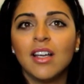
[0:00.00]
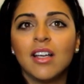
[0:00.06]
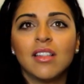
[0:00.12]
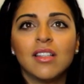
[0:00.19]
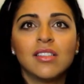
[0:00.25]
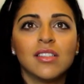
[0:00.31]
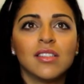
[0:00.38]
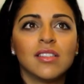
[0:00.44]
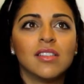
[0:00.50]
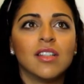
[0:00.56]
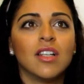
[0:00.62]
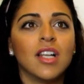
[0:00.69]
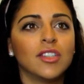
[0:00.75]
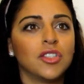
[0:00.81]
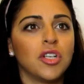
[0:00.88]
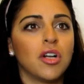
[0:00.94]
This is the
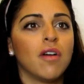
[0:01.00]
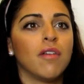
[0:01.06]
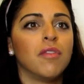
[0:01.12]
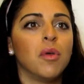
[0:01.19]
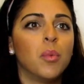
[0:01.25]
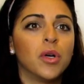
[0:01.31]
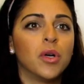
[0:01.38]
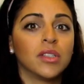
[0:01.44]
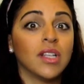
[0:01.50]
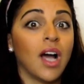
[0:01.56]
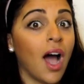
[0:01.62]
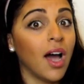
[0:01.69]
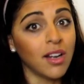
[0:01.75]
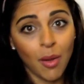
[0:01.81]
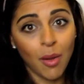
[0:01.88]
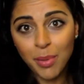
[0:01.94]
letter of the word
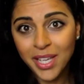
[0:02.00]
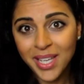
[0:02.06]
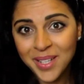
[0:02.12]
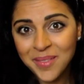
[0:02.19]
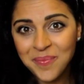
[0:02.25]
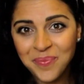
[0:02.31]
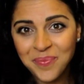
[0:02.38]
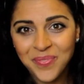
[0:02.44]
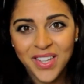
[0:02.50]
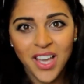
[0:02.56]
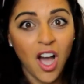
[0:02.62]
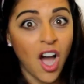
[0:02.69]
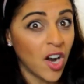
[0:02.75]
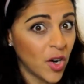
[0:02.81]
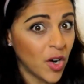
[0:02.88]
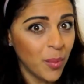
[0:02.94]
Arabi,
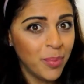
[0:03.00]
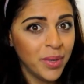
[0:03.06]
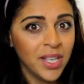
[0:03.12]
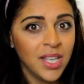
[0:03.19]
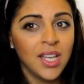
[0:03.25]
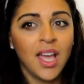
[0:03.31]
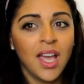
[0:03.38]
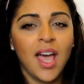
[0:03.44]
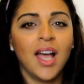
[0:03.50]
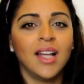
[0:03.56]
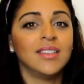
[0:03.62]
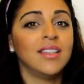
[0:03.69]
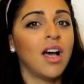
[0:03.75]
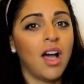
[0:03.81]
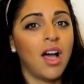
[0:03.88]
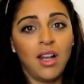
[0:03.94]
Arab,
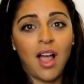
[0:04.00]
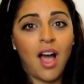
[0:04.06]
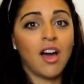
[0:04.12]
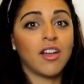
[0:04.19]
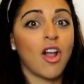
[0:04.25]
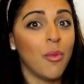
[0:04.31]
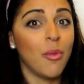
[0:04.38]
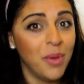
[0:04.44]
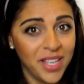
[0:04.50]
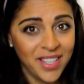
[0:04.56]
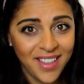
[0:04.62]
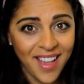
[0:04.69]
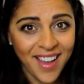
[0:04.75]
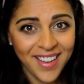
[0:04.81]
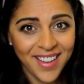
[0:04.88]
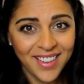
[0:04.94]
and
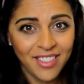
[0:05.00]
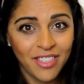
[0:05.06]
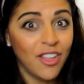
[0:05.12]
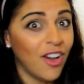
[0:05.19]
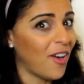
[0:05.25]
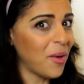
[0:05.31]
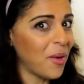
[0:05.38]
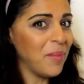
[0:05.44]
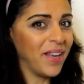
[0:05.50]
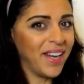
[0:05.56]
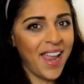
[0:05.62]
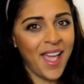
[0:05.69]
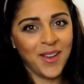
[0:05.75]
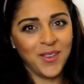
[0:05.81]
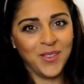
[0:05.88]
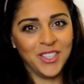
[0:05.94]
Al-Arabiyya, the Arabic
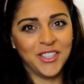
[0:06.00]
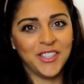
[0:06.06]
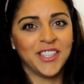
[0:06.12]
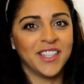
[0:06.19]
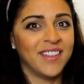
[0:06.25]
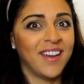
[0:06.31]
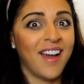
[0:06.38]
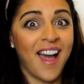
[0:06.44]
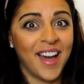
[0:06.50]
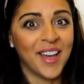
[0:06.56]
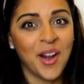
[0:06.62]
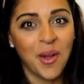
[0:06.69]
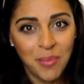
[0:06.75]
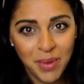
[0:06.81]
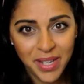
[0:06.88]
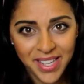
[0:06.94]
language.
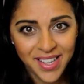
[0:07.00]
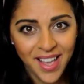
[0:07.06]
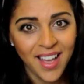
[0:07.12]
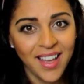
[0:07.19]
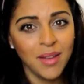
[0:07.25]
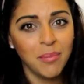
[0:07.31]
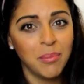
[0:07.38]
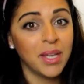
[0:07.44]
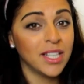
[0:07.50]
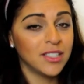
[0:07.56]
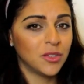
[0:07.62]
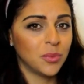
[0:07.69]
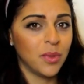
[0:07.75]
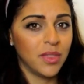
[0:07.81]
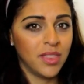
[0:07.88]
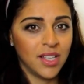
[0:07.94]
Arabiyya
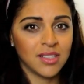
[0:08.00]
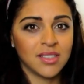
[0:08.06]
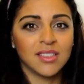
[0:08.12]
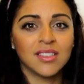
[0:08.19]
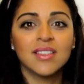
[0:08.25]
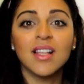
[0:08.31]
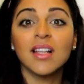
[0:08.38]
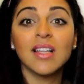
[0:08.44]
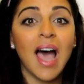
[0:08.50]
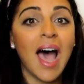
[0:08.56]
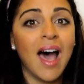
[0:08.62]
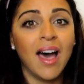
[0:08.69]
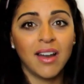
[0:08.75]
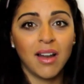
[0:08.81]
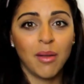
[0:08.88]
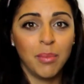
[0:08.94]
begins with this. It's not
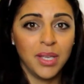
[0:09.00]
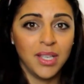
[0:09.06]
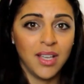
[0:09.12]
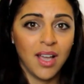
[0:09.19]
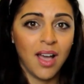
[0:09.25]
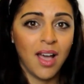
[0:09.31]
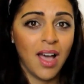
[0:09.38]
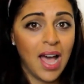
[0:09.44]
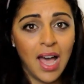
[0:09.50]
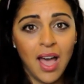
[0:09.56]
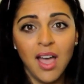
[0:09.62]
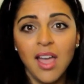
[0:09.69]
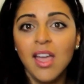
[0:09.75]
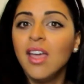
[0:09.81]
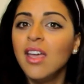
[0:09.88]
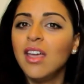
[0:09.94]
Arabiyya,
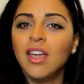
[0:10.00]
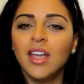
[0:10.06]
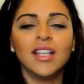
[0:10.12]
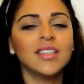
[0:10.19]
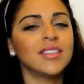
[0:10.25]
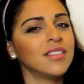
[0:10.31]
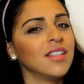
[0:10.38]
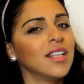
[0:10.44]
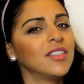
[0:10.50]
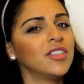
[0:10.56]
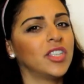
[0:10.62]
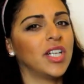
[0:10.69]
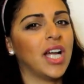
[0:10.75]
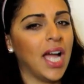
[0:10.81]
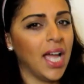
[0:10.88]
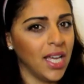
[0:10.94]
it's the letter
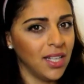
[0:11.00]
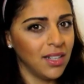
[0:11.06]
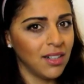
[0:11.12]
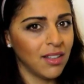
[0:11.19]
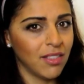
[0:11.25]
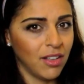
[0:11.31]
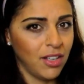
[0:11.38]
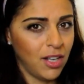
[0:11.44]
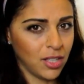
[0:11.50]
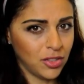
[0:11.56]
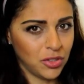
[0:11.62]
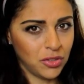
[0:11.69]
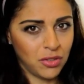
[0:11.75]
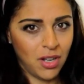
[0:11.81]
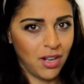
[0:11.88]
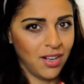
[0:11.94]
Ayn, the
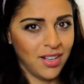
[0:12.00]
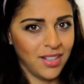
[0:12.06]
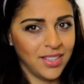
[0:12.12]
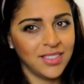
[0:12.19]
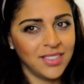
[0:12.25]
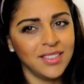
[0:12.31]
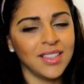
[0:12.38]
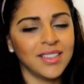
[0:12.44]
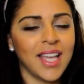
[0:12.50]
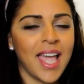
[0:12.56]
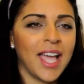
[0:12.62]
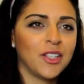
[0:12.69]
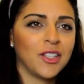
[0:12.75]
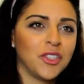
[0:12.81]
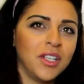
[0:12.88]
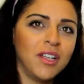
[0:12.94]
guttural. It's not
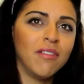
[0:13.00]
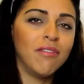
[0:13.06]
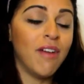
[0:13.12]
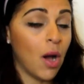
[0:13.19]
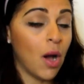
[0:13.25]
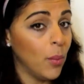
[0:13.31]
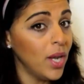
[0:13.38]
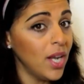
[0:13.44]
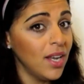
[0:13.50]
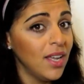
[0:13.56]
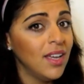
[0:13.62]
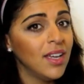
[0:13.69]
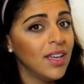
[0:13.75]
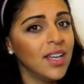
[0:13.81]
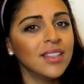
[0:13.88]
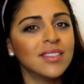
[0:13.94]
actually a vowel.
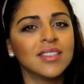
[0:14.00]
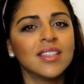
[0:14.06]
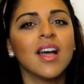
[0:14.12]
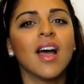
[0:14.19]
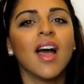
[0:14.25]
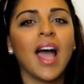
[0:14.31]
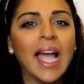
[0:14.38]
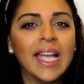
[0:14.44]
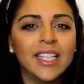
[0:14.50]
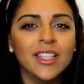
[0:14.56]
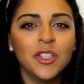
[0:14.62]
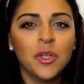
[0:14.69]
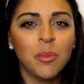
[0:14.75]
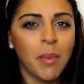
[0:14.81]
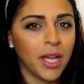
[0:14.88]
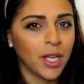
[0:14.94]
It's Ayn,
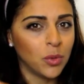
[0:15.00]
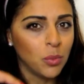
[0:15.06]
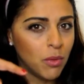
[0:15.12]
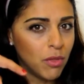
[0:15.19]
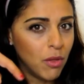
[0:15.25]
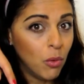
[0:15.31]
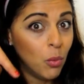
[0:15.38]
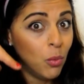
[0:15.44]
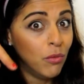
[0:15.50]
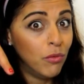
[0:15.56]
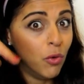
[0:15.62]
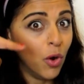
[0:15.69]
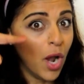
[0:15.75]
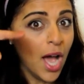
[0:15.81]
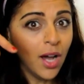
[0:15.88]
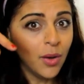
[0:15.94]
you make it with the
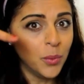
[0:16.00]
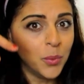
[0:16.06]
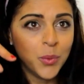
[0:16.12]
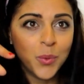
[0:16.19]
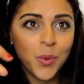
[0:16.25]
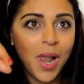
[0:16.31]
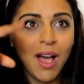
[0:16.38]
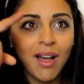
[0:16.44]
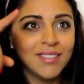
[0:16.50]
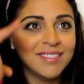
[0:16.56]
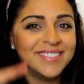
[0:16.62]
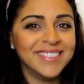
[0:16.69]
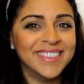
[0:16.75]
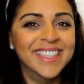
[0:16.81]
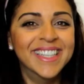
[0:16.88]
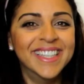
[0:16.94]
uvula,
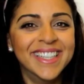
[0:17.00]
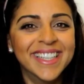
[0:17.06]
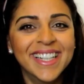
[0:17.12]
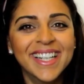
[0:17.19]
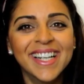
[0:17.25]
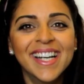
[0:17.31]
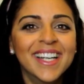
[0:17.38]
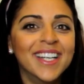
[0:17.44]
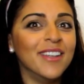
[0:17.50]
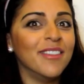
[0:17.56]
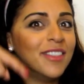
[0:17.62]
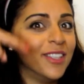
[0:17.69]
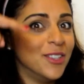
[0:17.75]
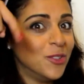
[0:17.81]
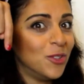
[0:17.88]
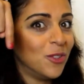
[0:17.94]
and
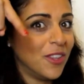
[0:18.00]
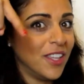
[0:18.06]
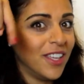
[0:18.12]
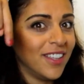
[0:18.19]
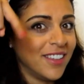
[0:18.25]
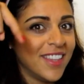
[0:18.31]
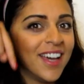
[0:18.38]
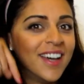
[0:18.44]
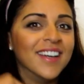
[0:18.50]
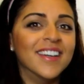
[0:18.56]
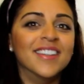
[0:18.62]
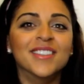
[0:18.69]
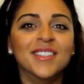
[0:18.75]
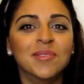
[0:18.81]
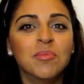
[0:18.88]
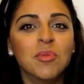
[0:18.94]
this thing that
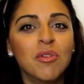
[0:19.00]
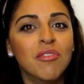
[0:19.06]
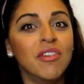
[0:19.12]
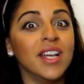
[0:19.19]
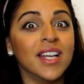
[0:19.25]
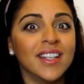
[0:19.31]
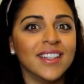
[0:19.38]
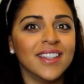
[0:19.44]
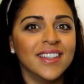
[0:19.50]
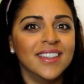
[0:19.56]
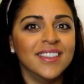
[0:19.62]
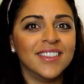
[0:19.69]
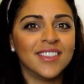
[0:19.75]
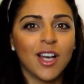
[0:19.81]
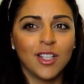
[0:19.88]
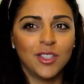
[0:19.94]
is moving
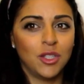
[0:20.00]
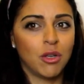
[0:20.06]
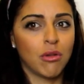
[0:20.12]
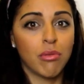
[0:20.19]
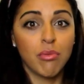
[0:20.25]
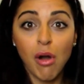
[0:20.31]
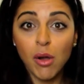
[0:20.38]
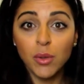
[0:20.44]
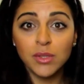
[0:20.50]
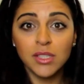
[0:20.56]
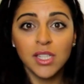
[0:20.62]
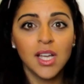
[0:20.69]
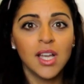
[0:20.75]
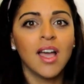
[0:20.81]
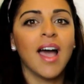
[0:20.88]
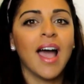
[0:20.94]
inside your throat.
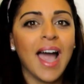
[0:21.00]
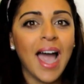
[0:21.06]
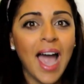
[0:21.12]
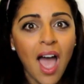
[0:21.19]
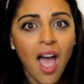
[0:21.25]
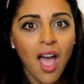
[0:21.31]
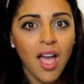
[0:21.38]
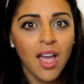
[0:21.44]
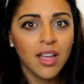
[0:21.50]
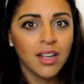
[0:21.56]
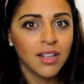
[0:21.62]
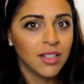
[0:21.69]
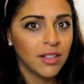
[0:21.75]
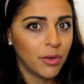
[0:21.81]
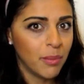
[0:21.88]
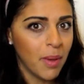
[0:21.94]

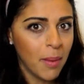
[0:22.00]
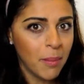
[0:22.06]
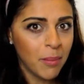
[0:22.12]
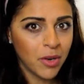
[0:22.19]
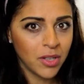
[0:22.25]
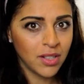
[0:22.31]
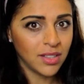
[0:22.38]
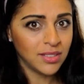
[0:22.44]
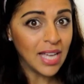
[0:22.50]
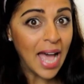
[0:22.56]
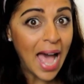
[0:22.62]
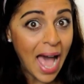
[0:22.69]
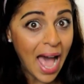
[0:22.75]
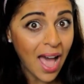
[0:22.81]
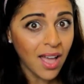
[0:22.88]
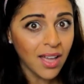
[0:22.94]
Remember, not
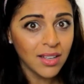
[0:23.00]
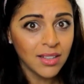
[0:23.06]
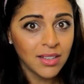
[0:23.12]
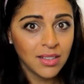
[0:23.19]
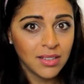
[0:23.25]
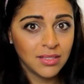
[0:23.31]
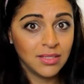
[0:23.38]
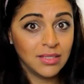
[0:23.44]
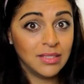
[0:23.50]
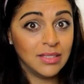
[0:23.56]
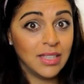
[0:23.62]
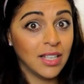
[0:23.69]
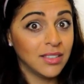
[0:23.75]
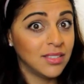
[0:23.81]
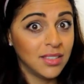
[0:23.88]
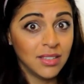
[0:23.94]

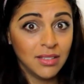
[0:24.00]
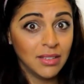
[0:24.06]
not